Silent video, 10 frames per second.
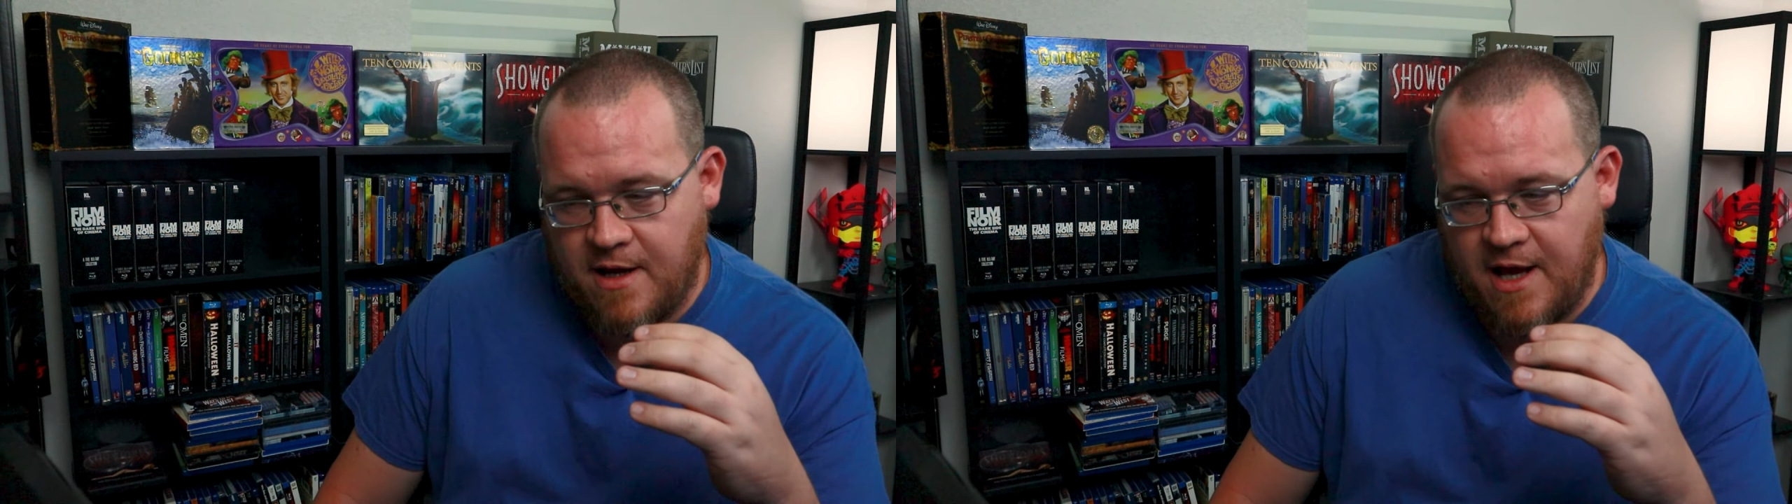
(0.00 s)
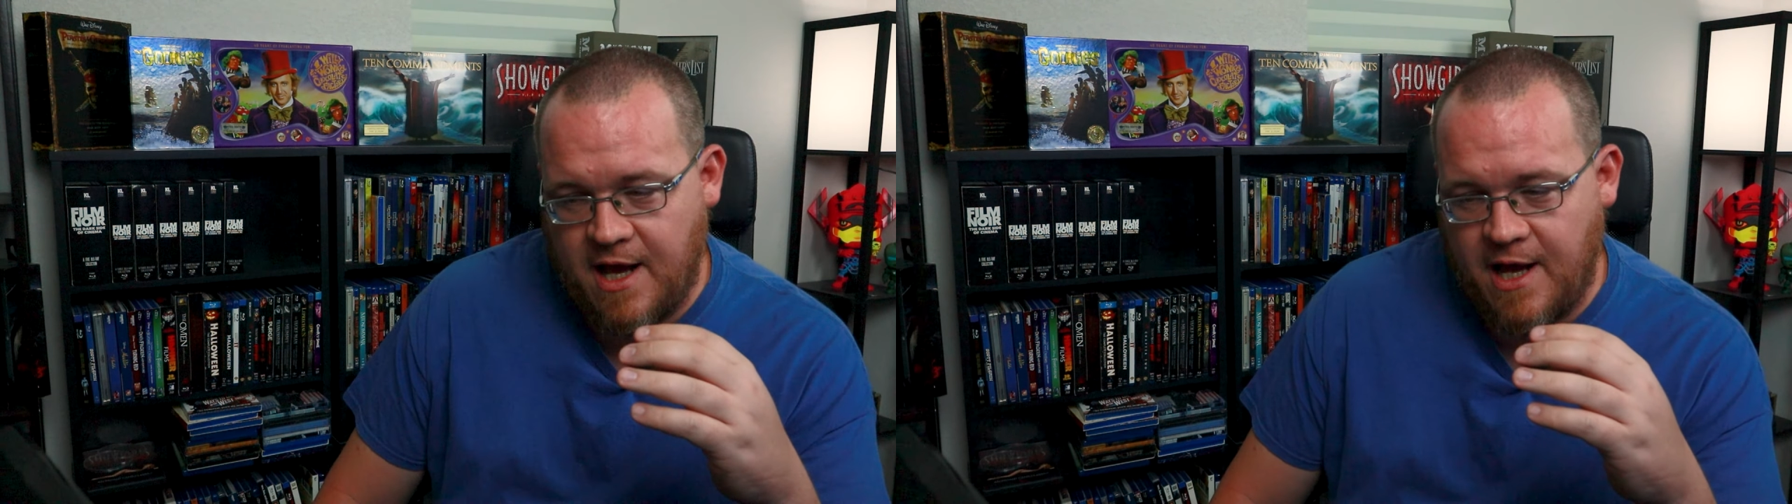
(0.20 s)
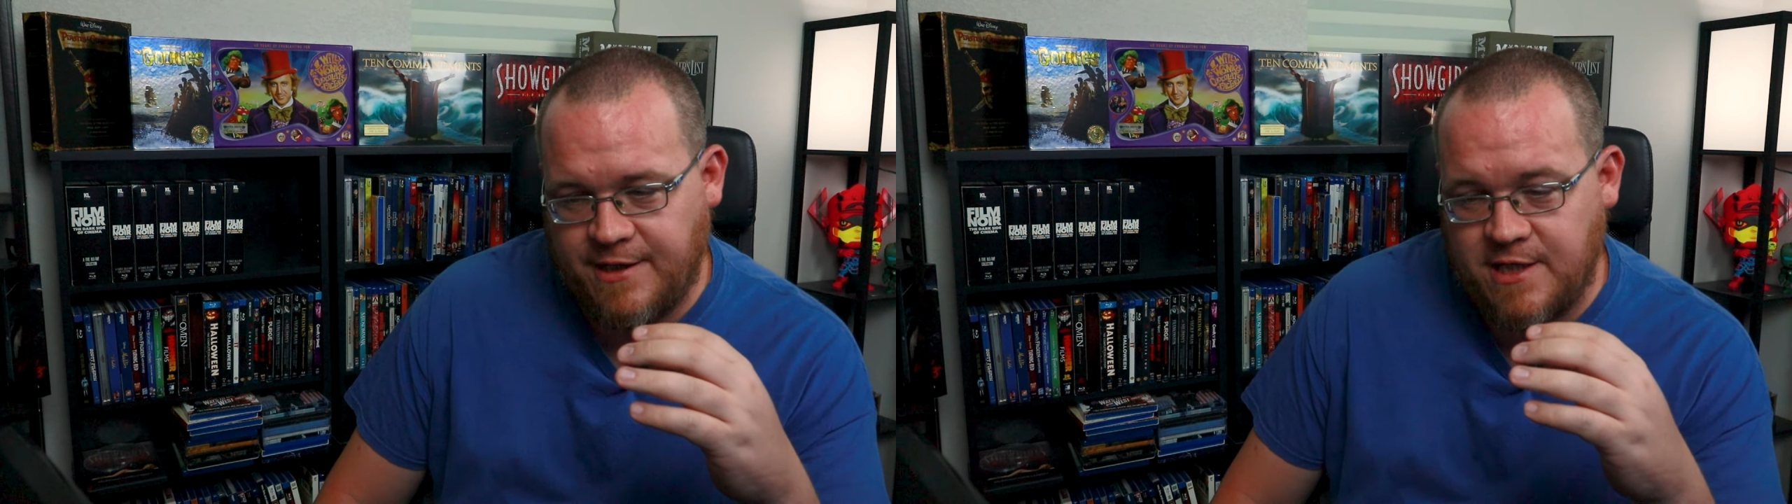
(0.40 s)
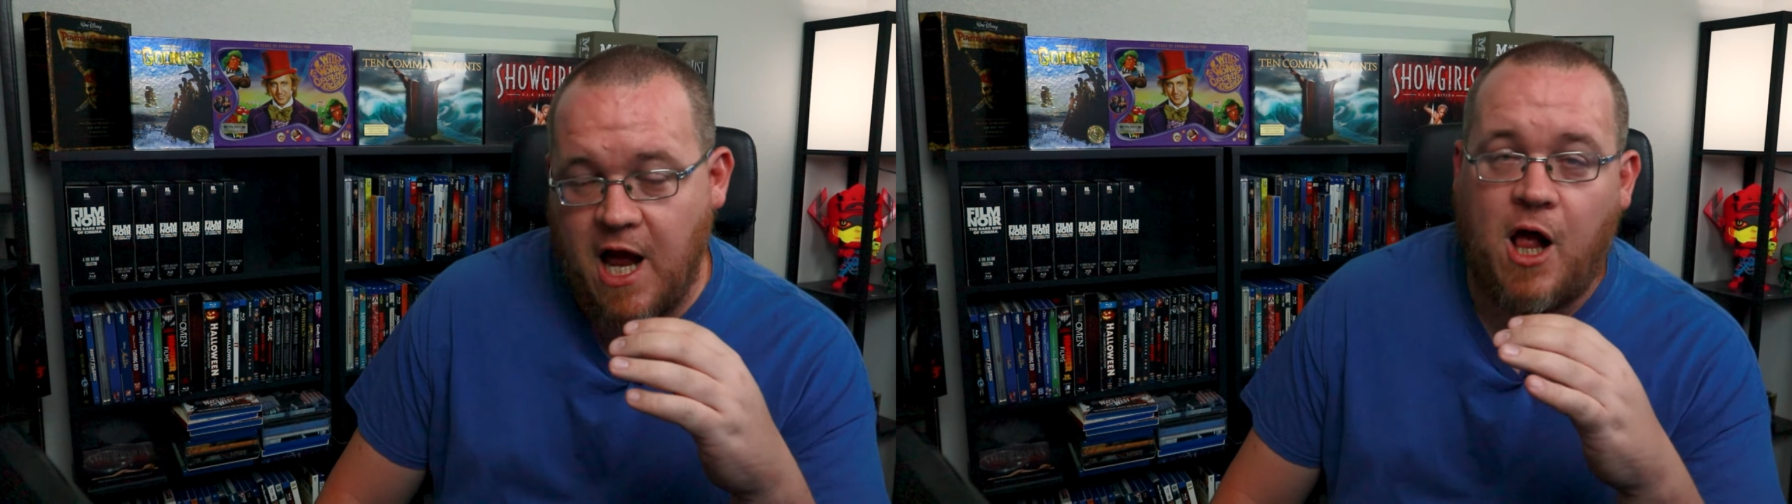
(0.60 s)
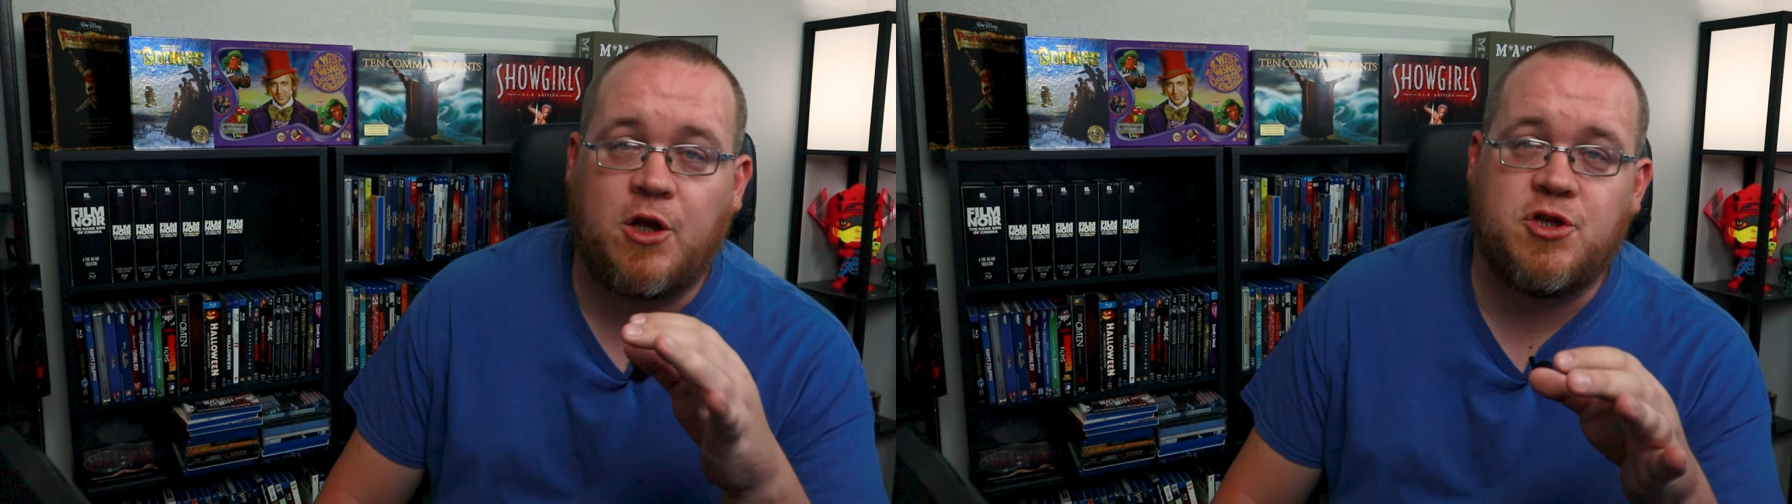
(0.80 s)

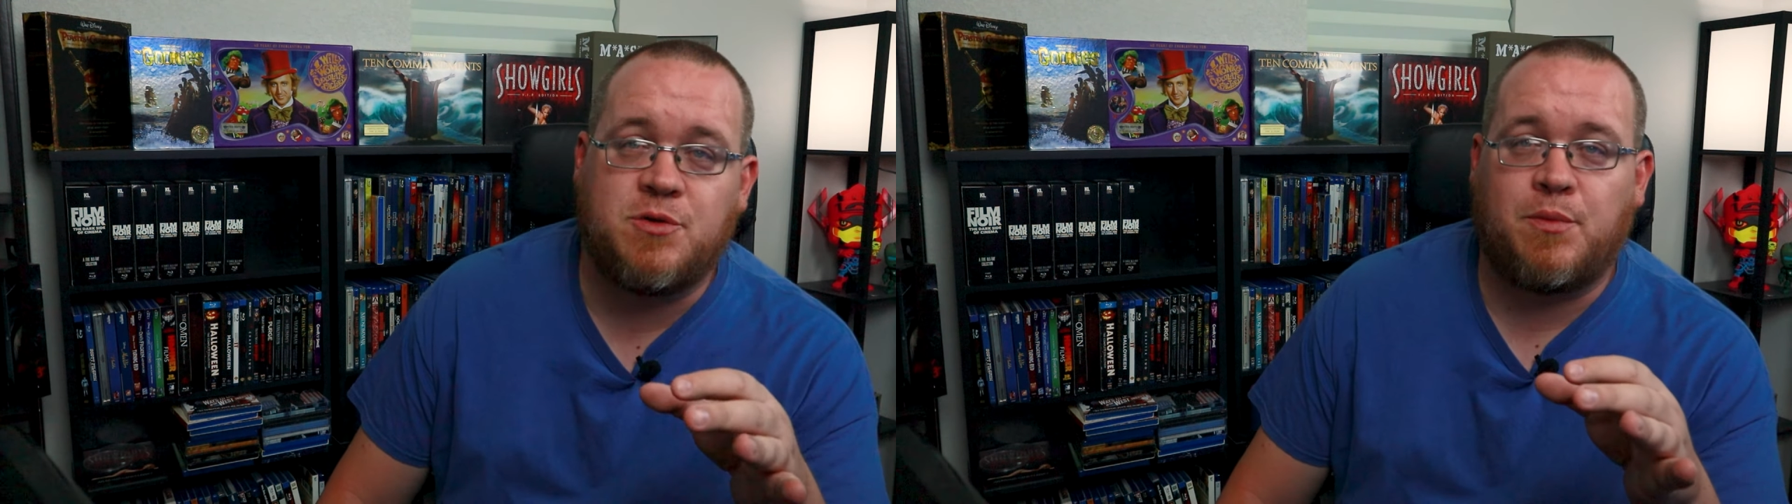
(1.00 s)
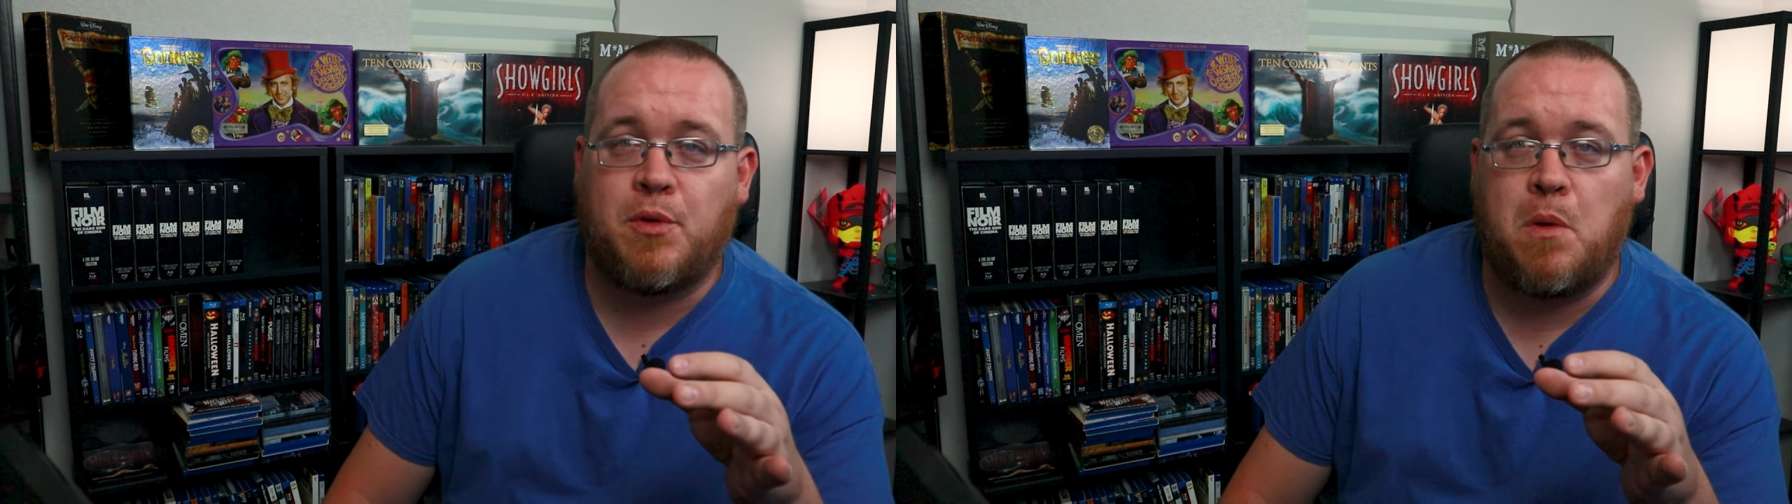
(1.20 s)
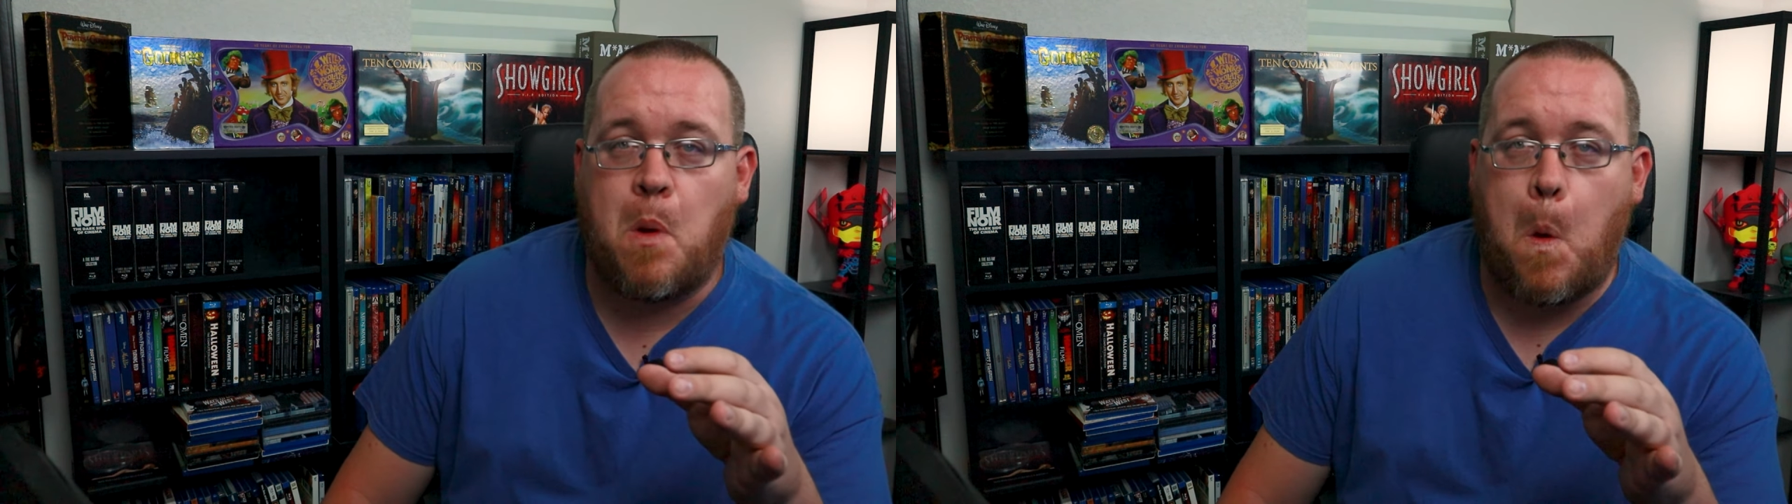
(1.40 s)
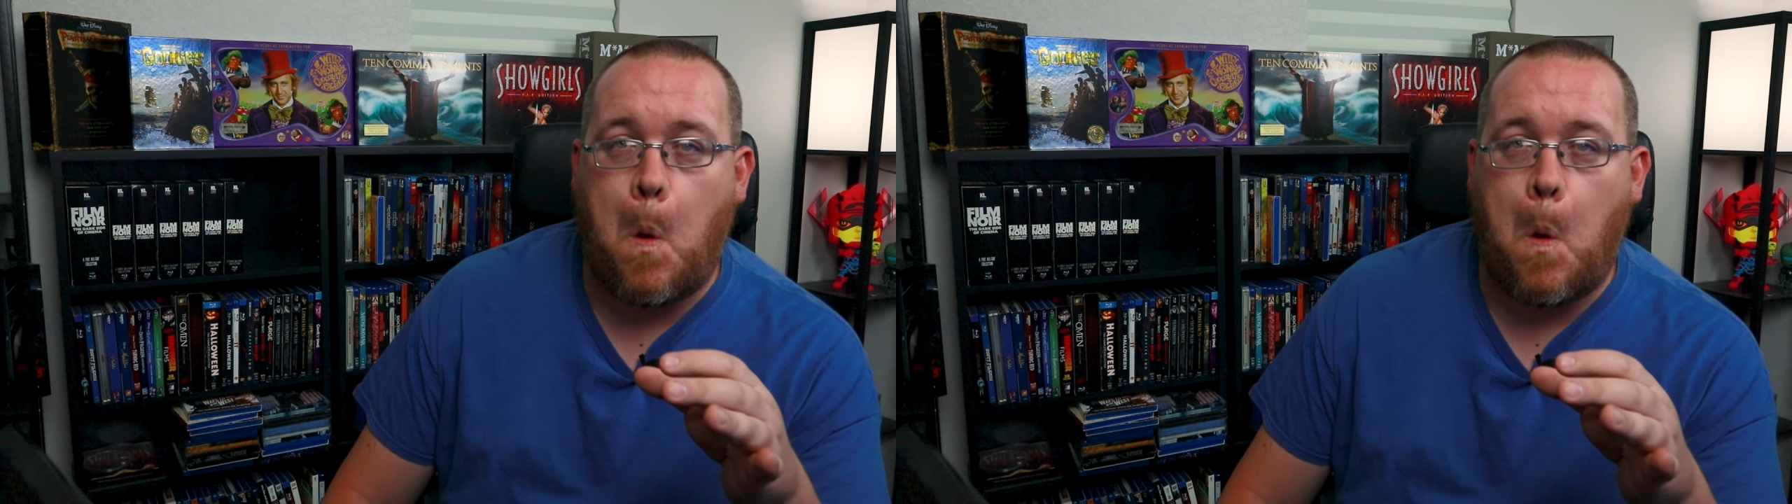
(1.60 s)
knowledgeable